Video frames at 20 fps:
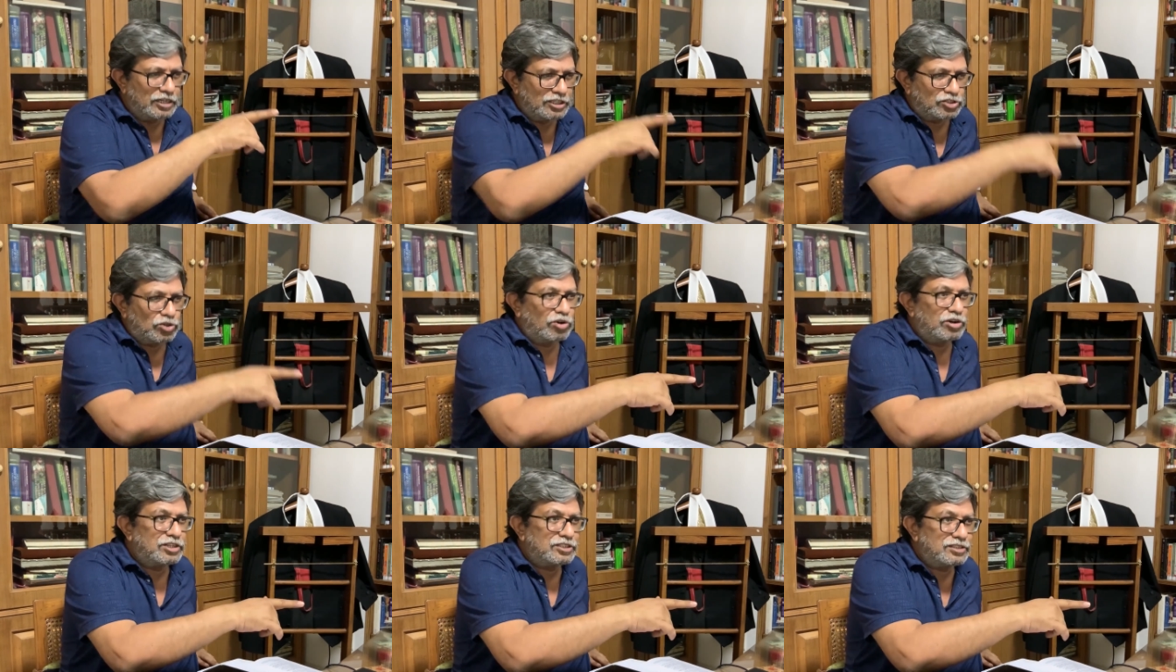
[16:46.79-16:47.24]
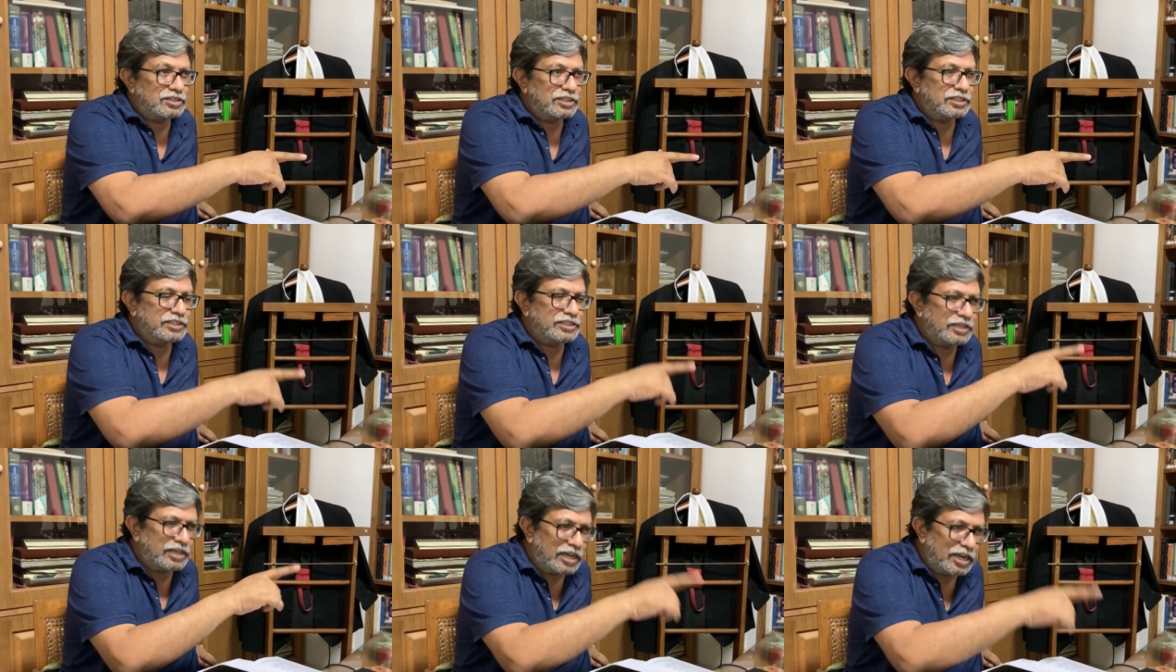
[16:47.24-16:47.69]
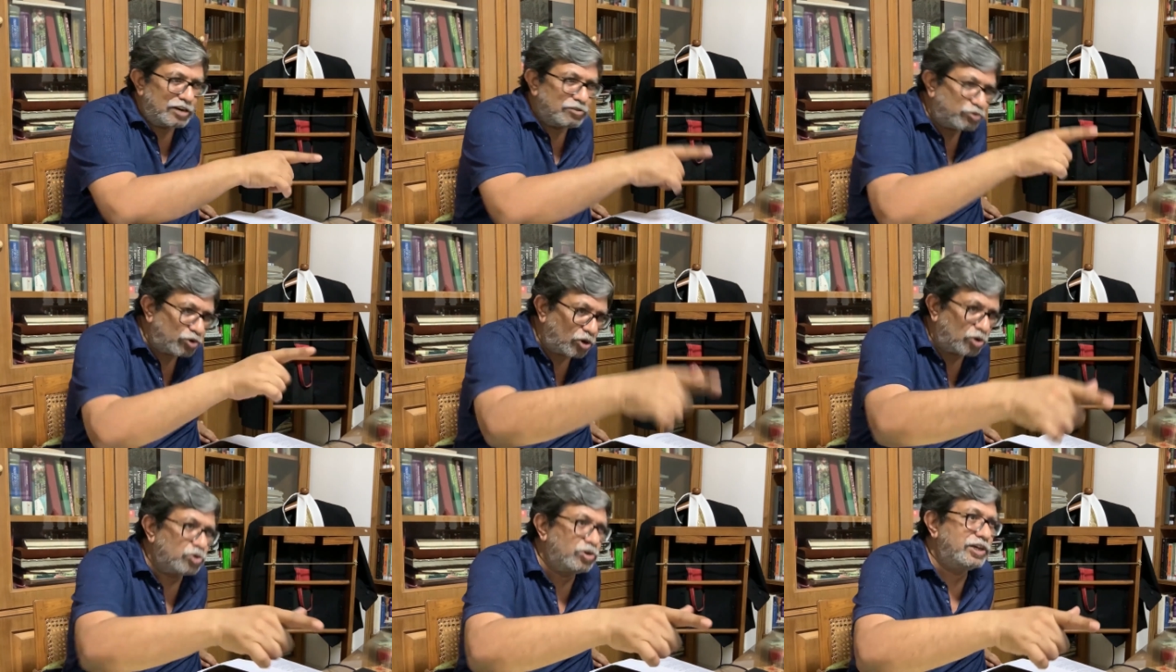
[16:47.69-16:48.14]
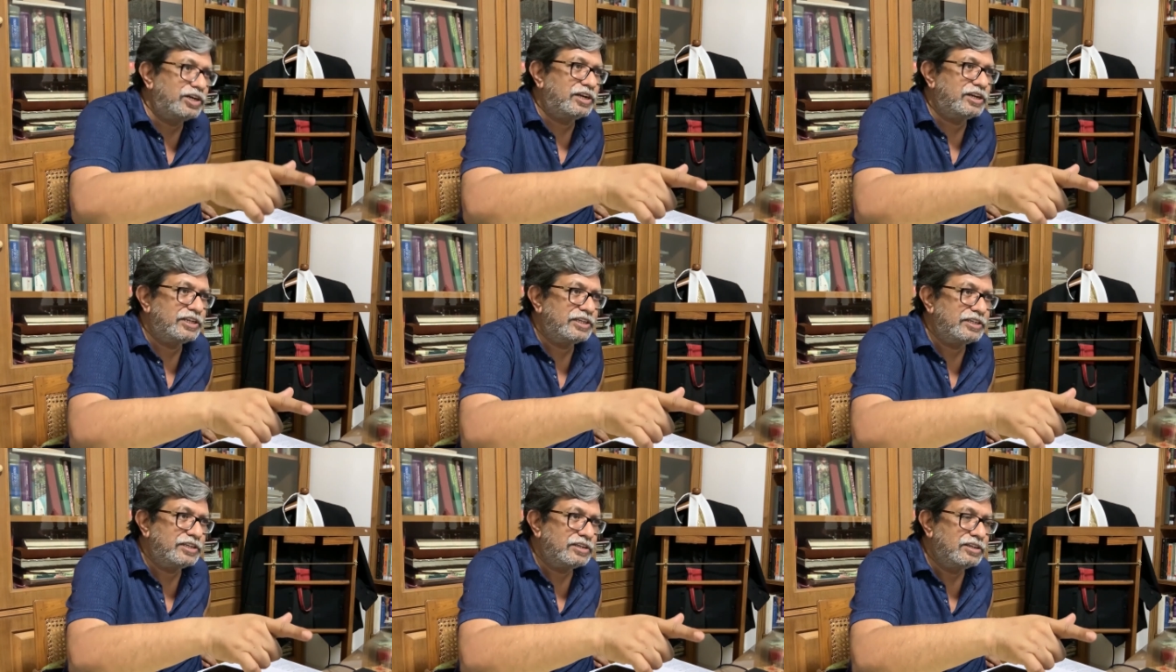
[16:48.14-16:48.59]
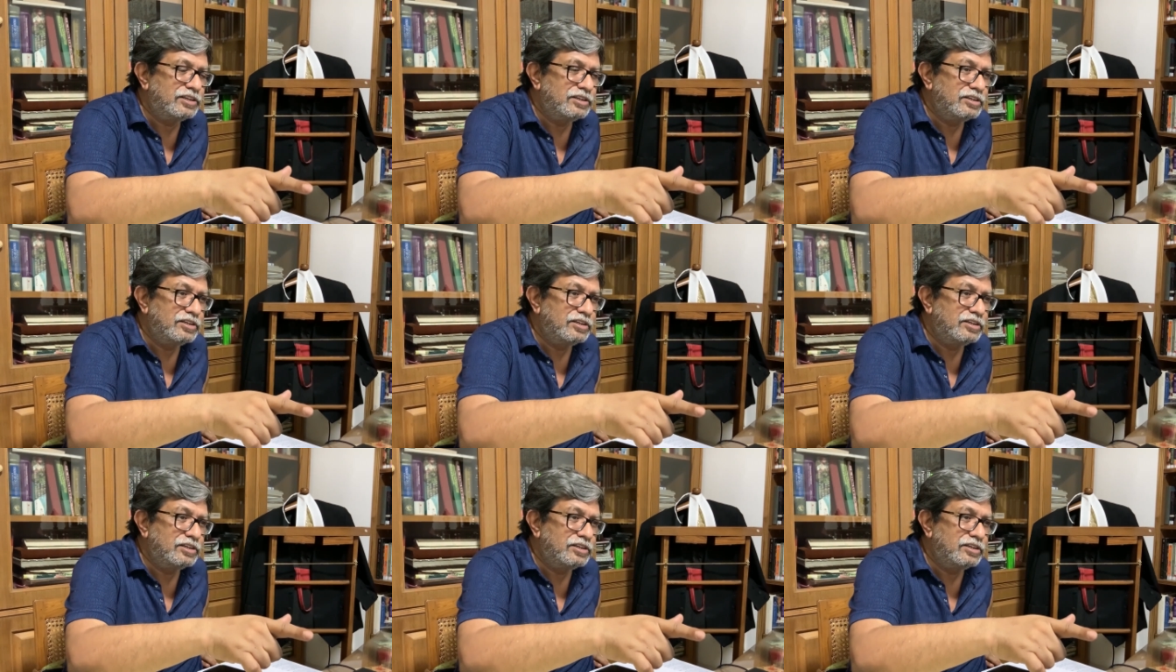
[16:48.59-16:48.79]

dishonestly and fraudulently,